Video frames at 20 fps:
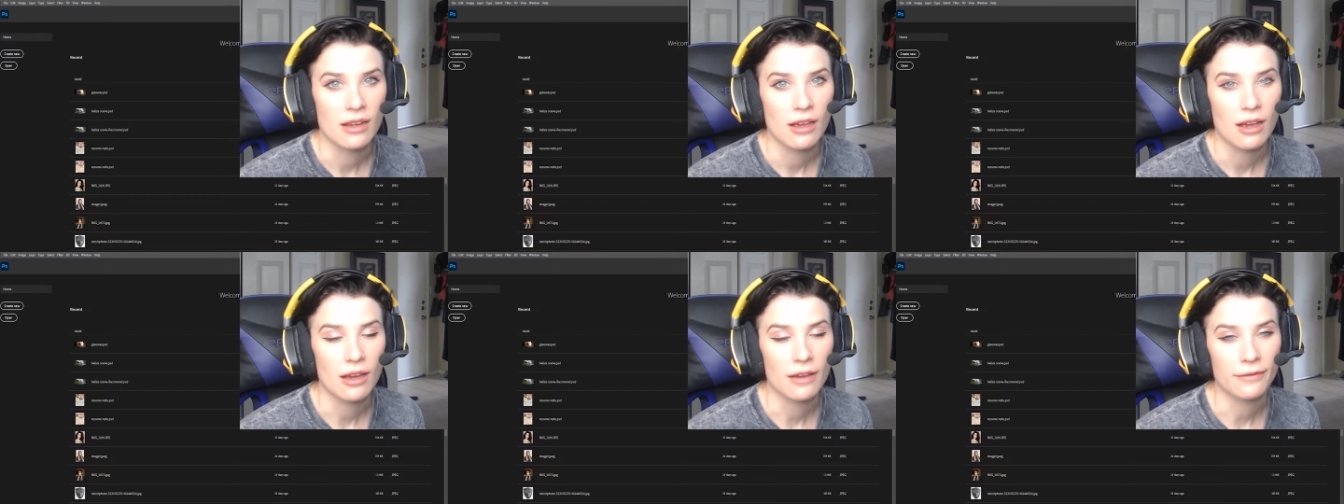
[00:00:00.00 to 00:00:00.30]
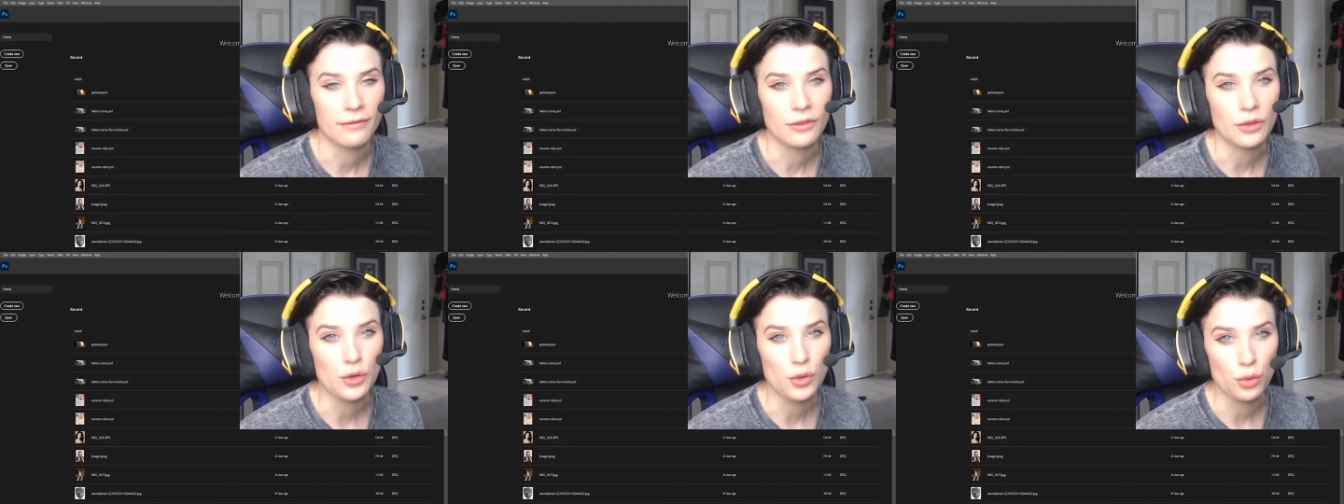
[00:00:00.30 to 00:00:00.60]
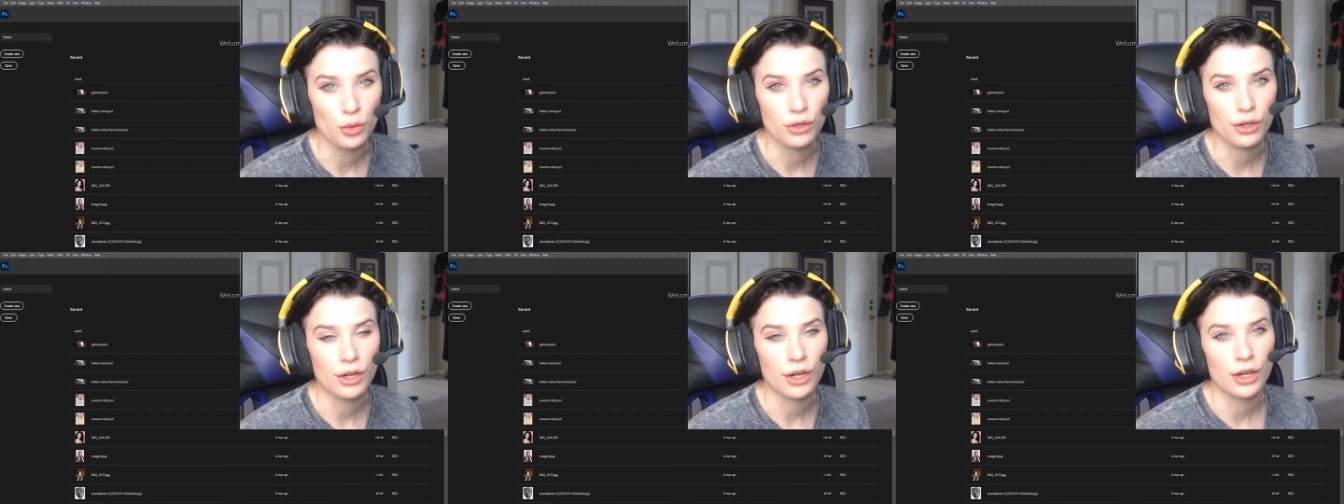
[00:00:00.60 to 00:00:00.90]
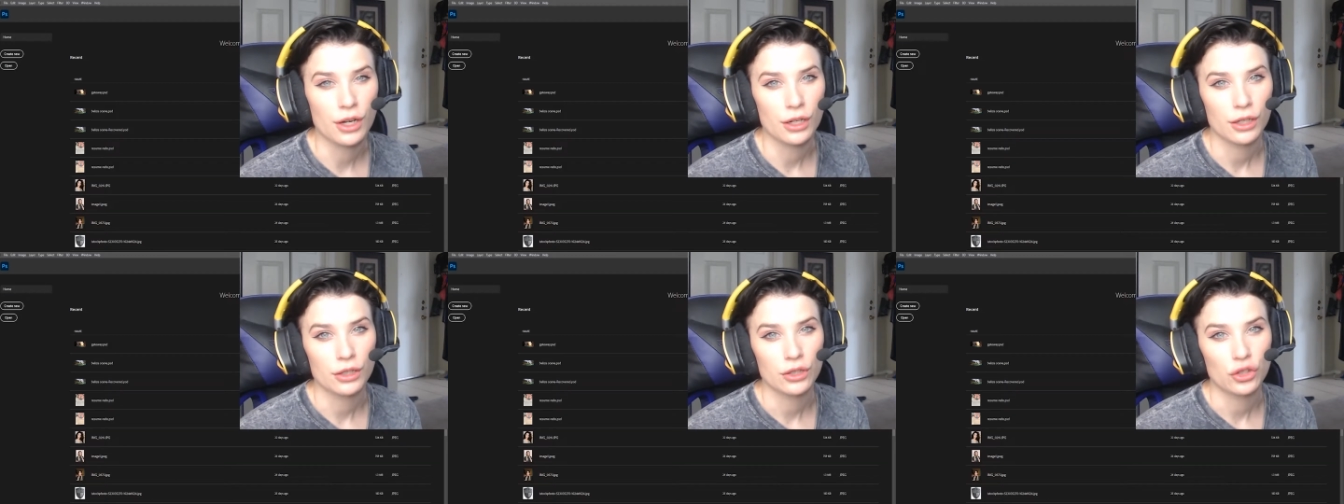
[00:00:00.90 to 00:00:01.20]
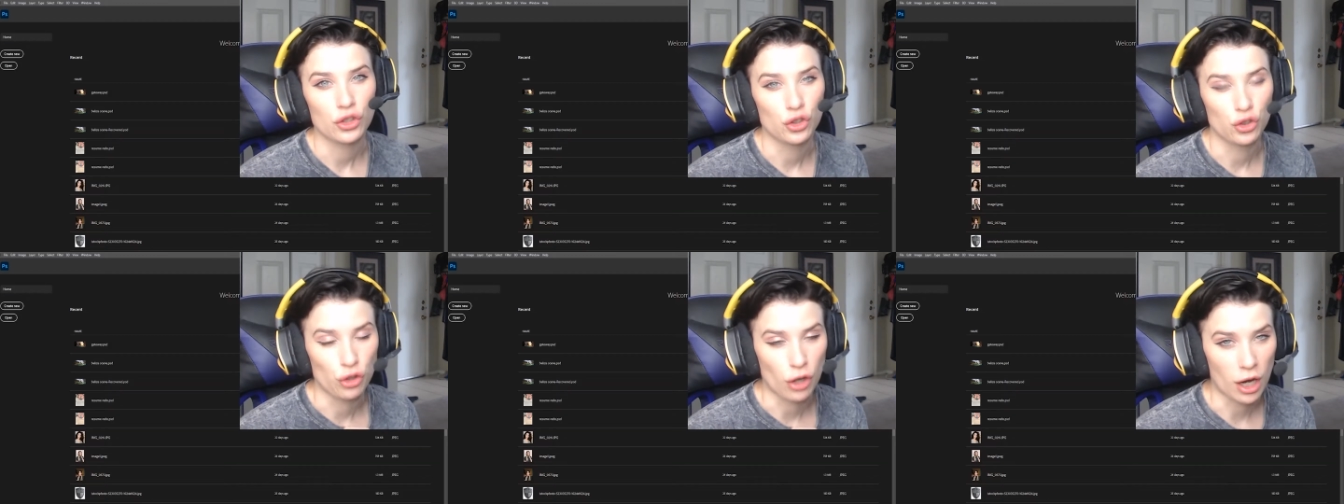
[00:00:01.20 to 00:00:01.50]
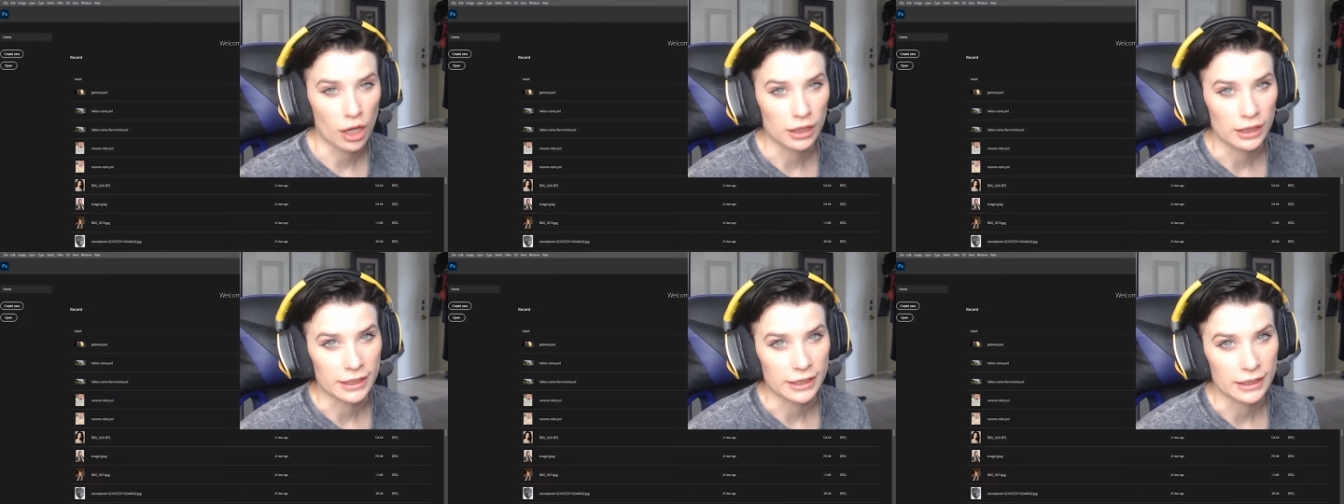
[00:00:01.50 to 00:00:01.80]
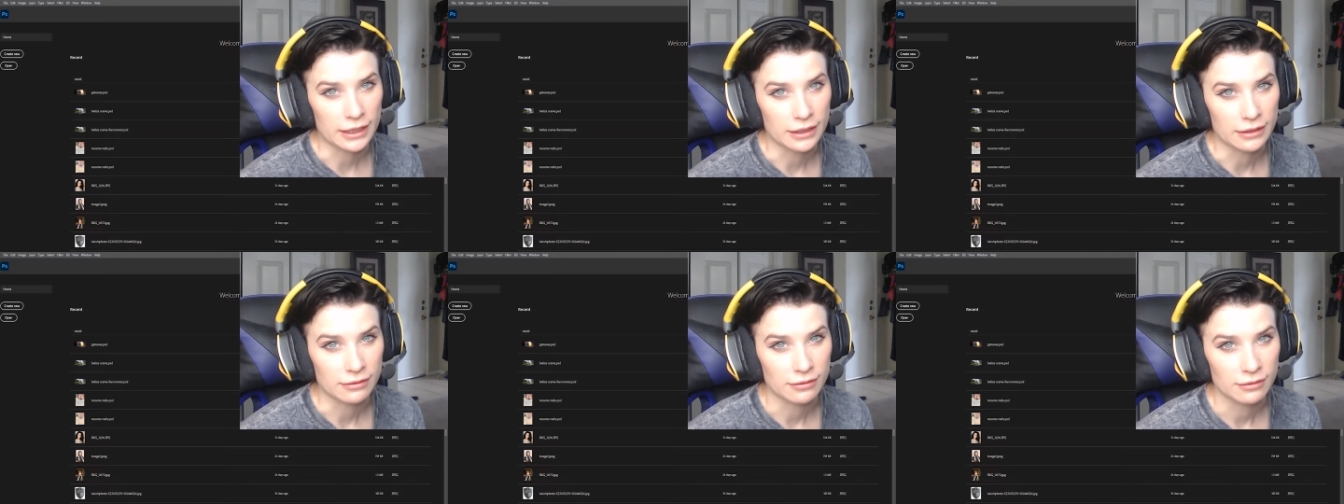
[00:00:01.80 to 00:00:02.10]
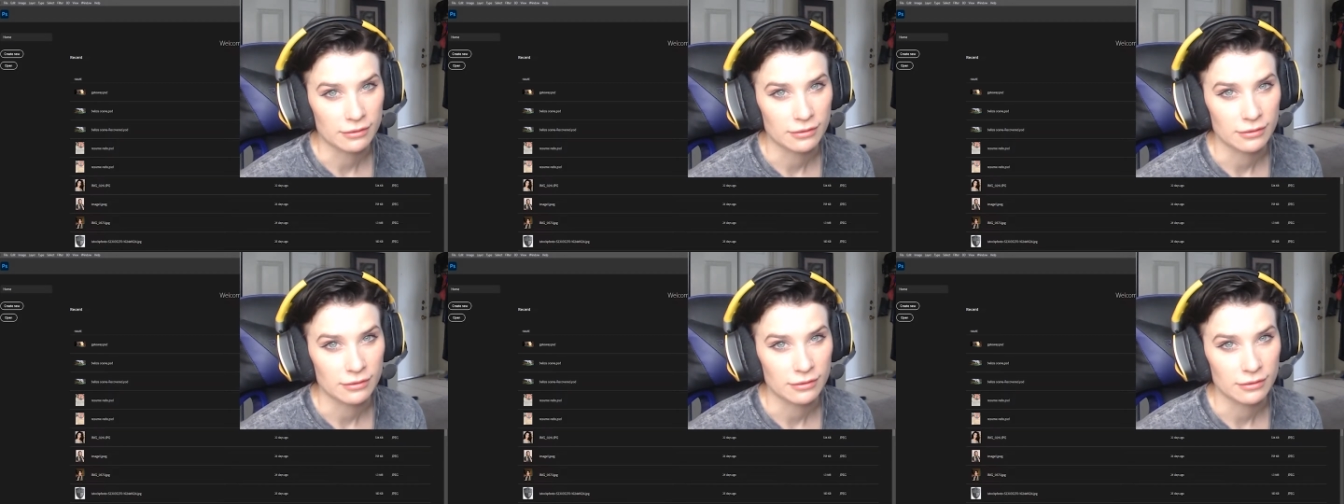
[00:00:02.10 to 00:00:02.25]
of your drawing